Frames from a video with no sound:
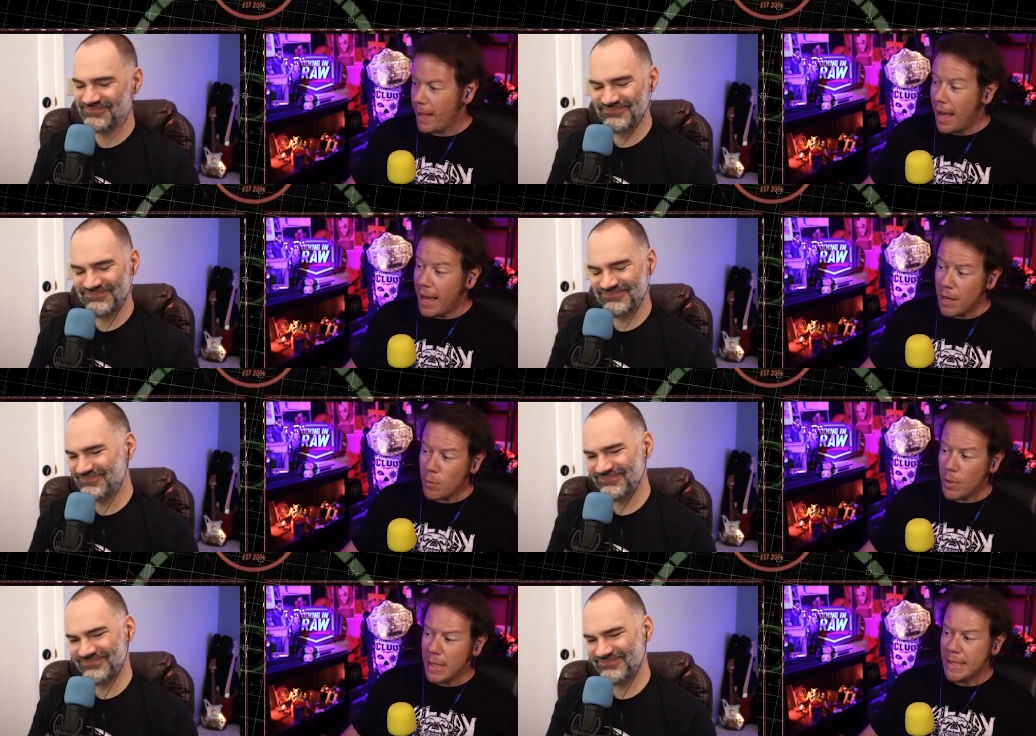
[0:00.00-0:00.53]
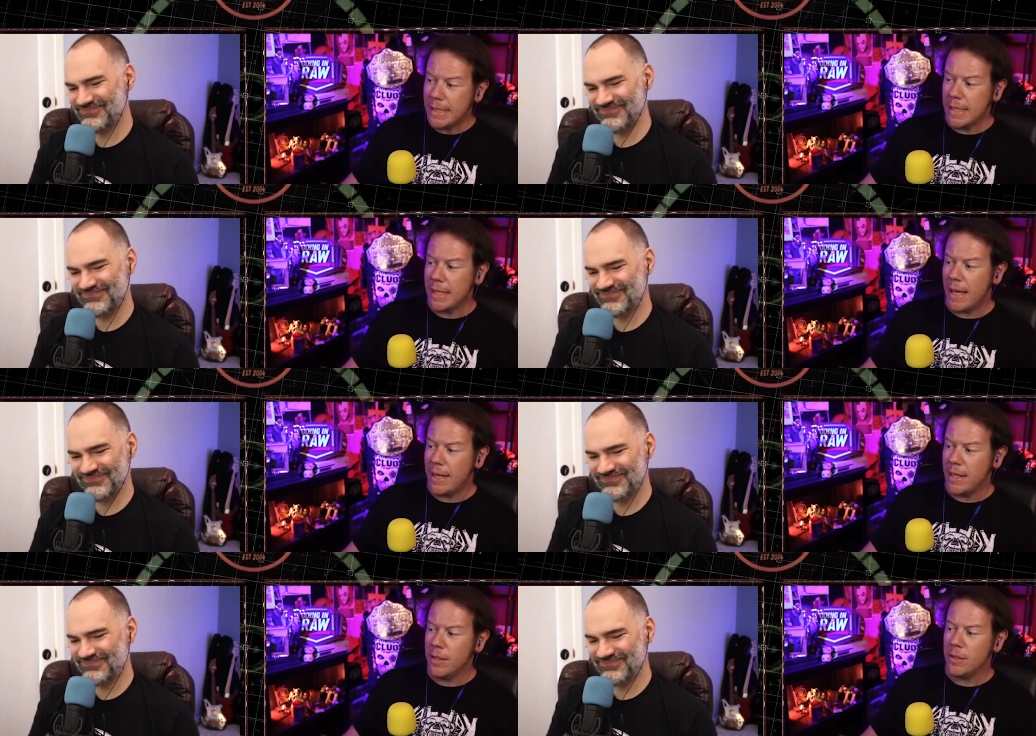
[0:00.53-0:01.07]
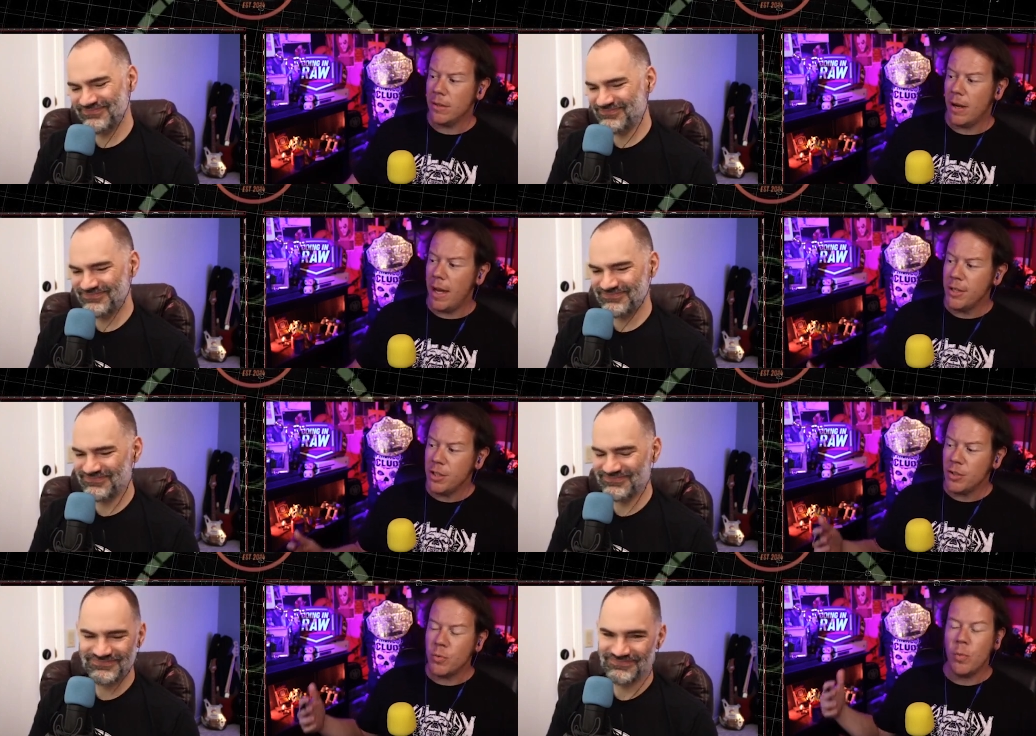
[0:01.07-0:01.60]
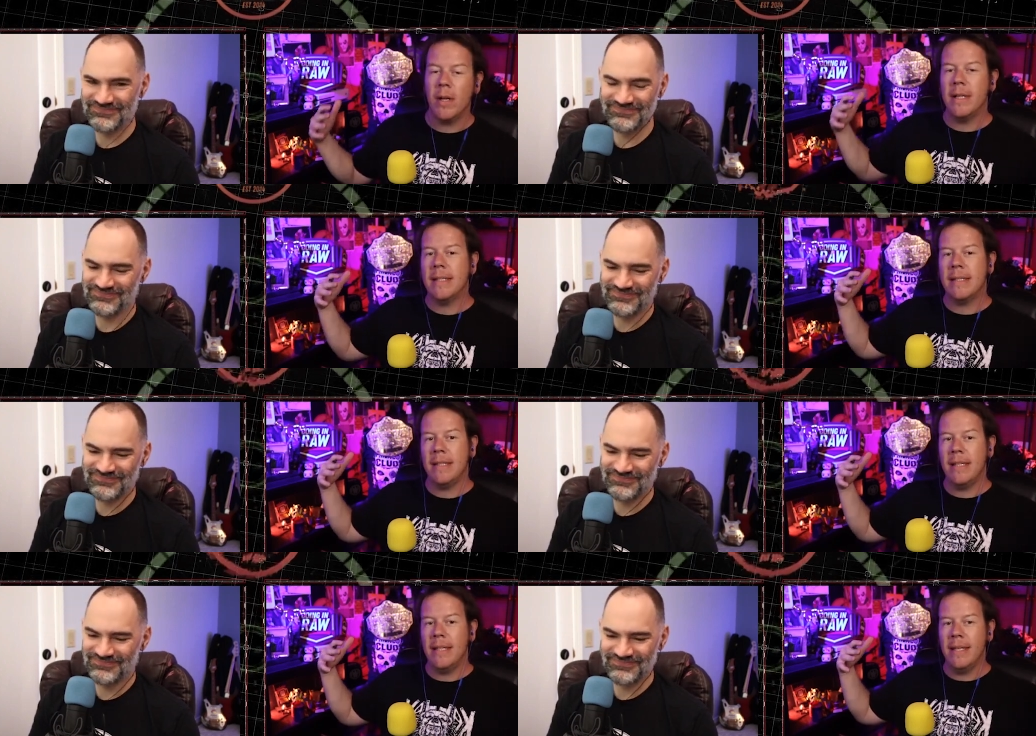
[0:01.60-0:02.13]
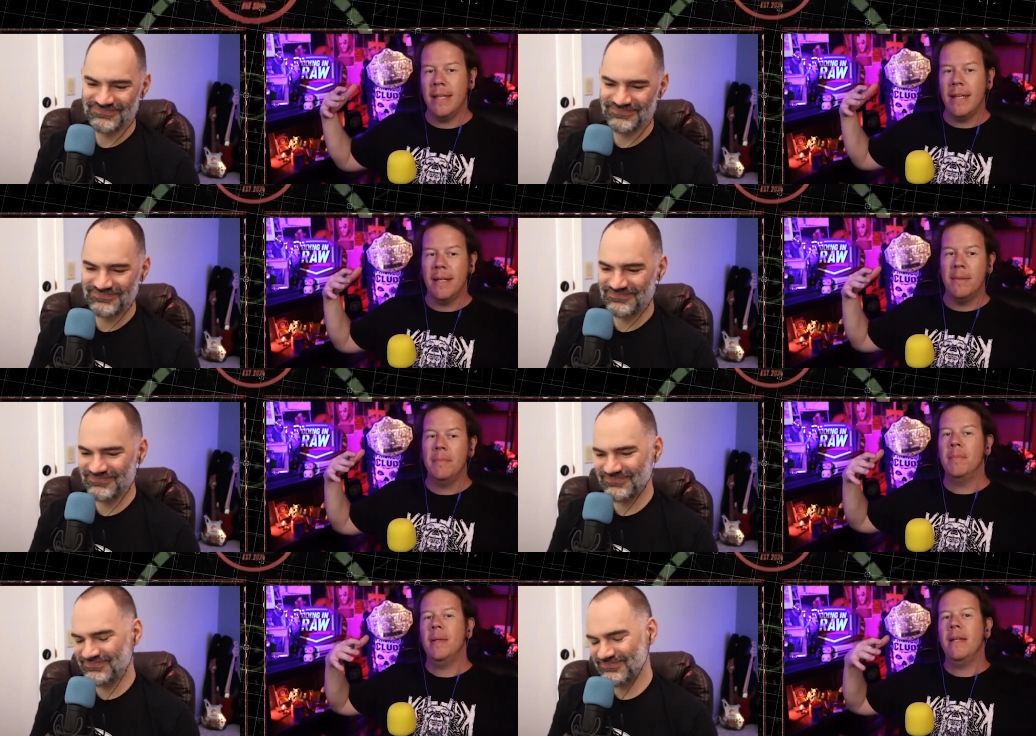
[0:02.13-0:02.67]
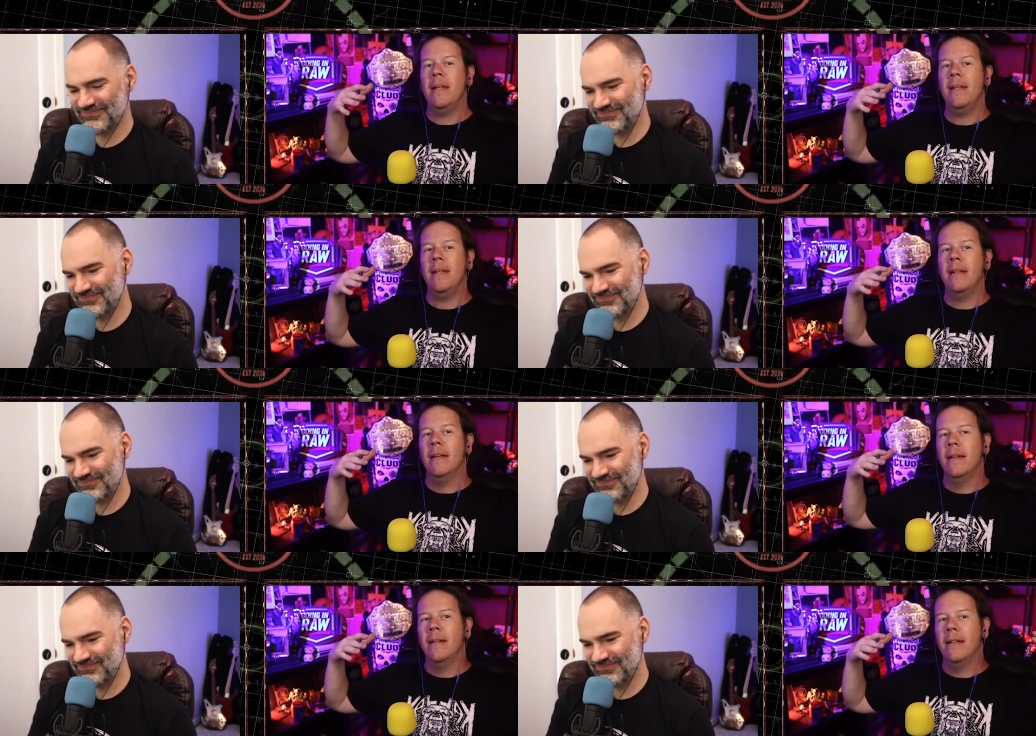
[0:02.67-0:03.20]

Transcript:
Speaker 1: I don't want to see that either. I just want to see him be